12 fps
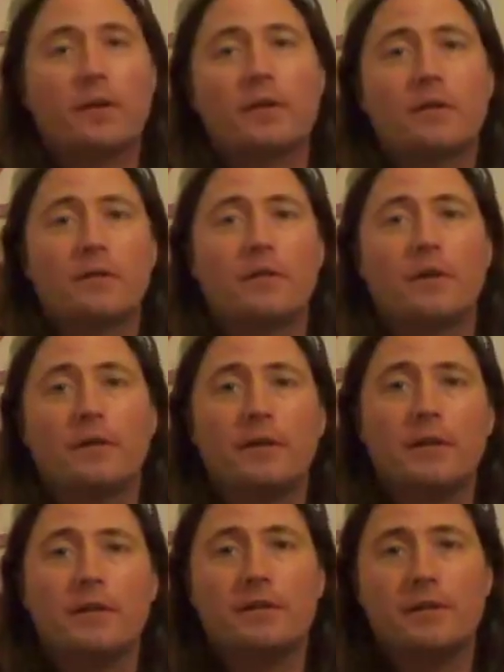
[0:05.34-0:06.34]
another
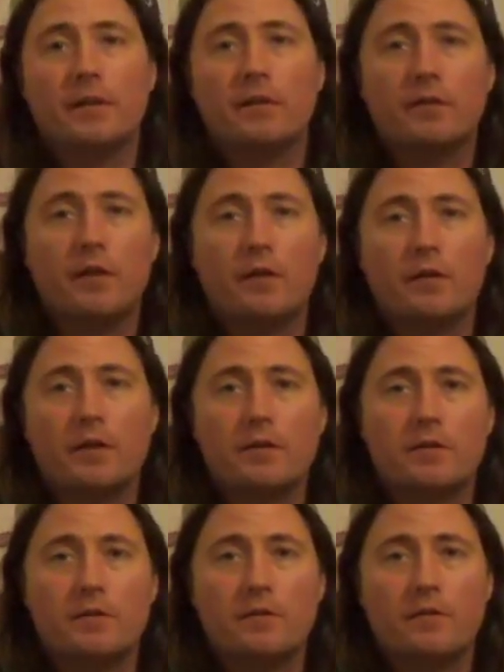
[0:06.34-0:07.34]
very easy guitar
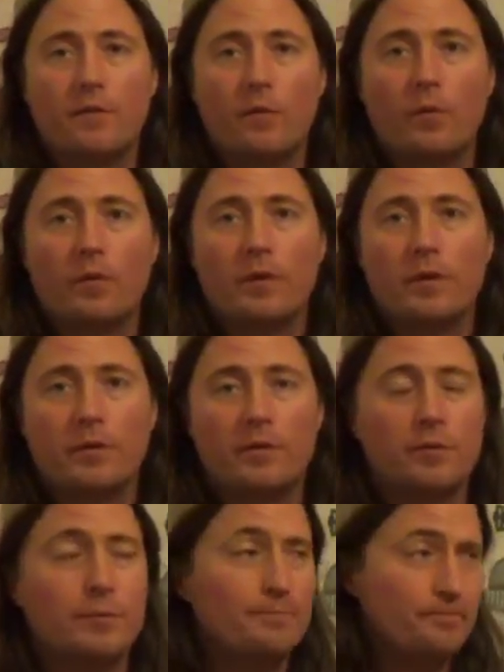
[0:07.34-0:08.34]
lesson for
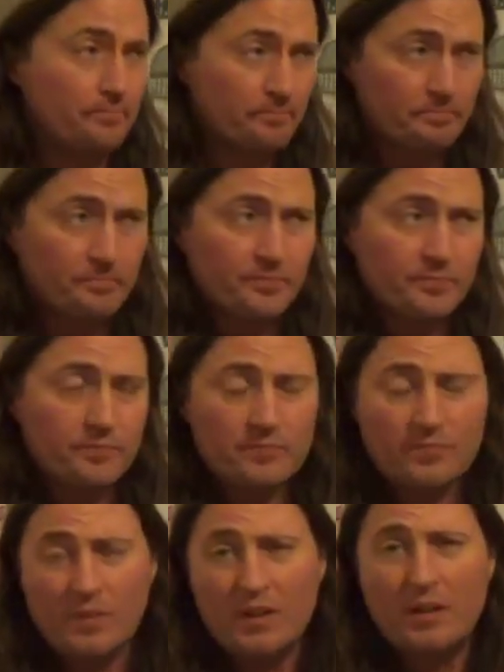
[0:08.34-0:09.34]
you.
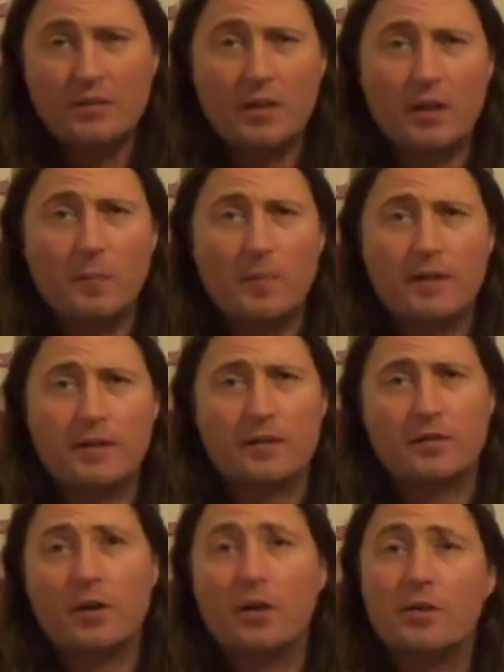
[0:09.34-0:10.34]
I'm going to talk about the
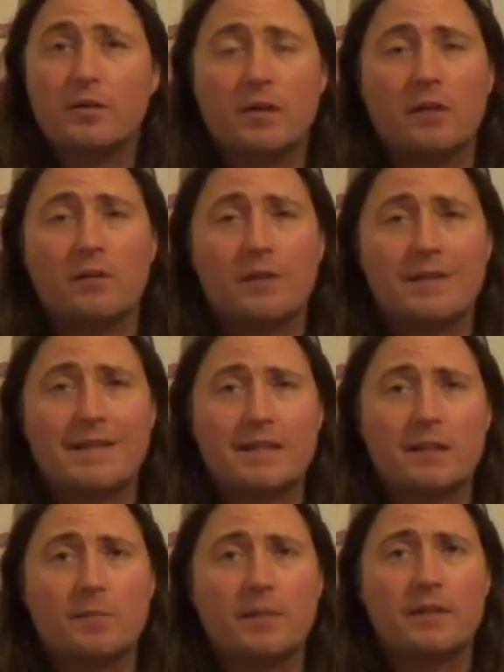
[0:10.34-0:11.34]
guitar itself just a
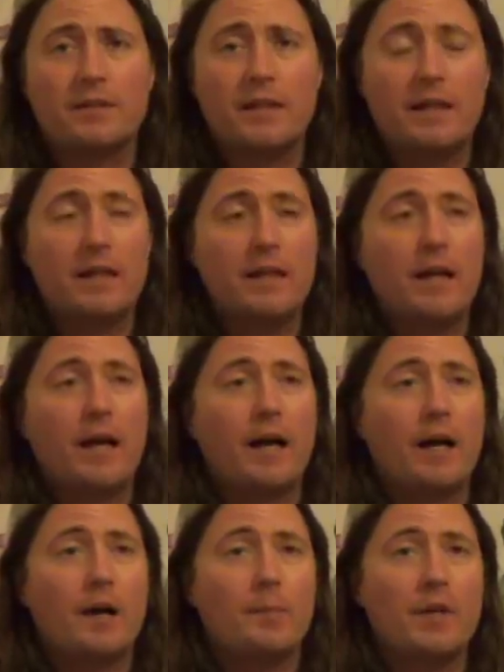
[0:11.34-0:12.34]
little bit,
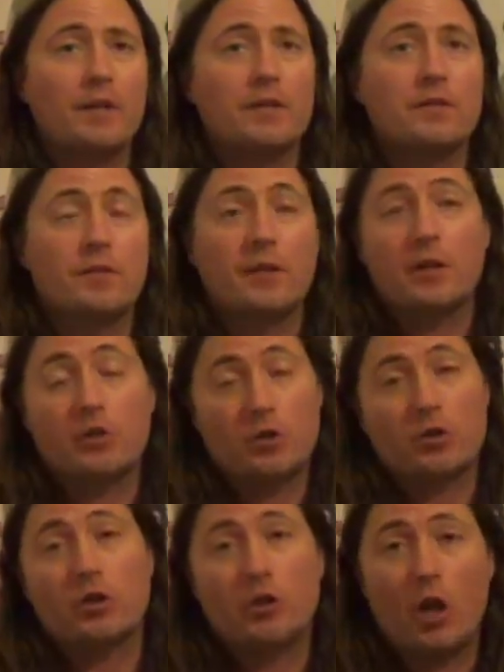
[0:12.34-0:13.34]
and these are things
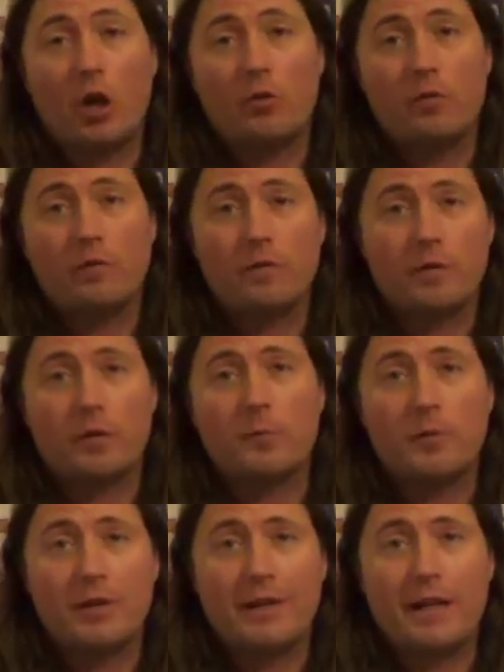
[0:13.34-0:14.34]
you should know for
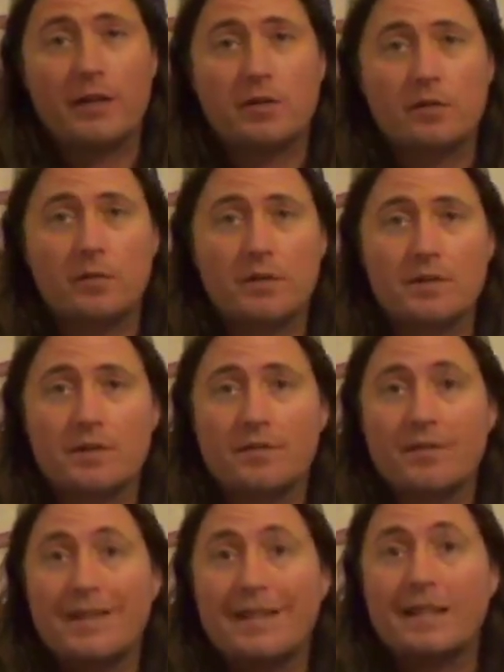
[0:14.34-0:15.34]
communication reasons
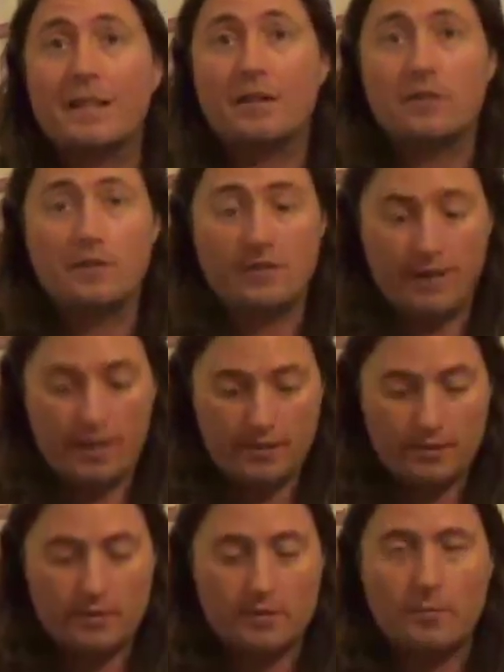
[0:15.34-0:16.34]
if nothing else. Okay,
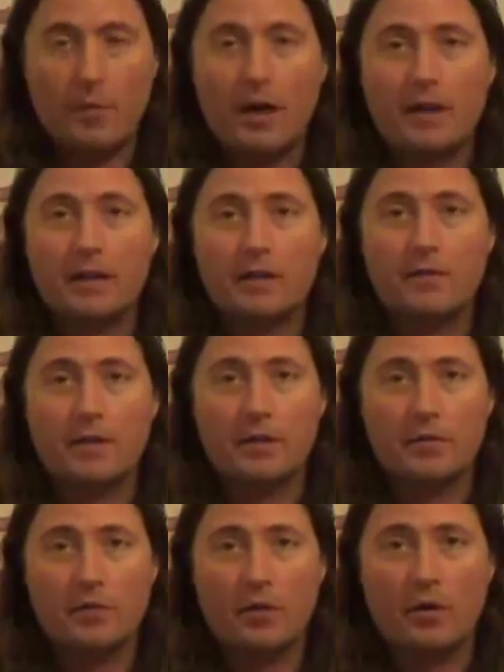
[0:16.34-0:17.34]
this is the body of the
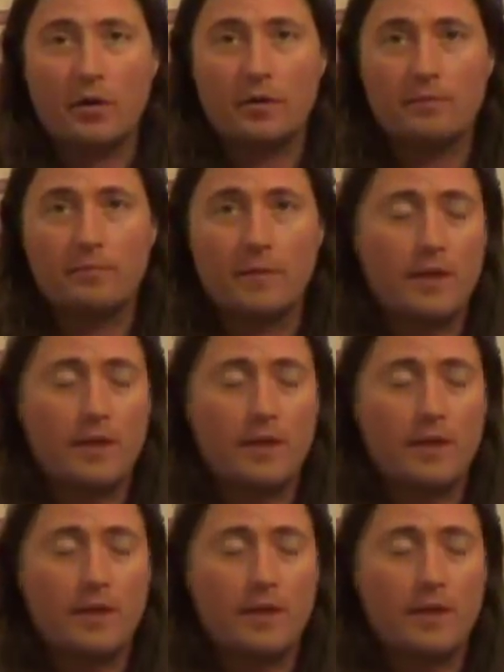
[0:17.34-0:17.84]
guitar,